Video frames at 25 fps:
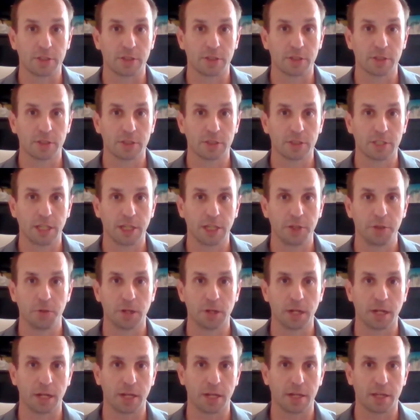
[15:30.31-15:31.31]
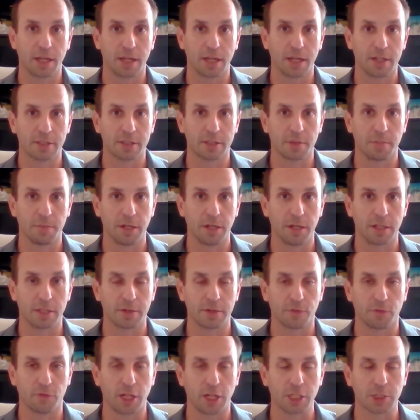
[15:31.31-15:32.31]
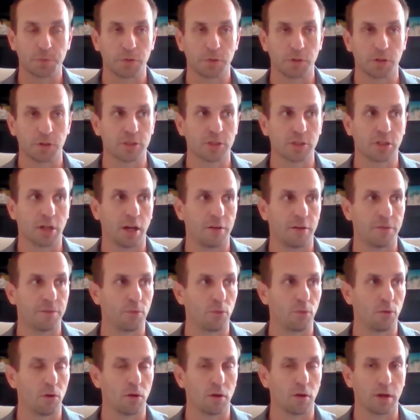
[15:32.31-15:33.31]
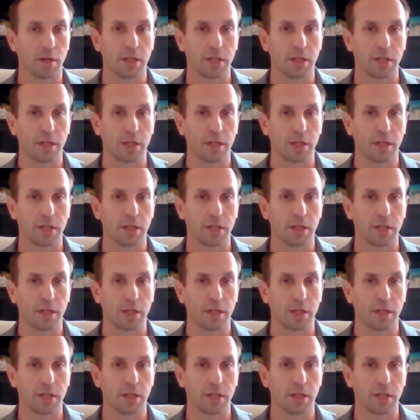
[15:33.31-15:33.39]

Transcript: So let's just say you do get a kid that's committed as a freshman or a sophomore,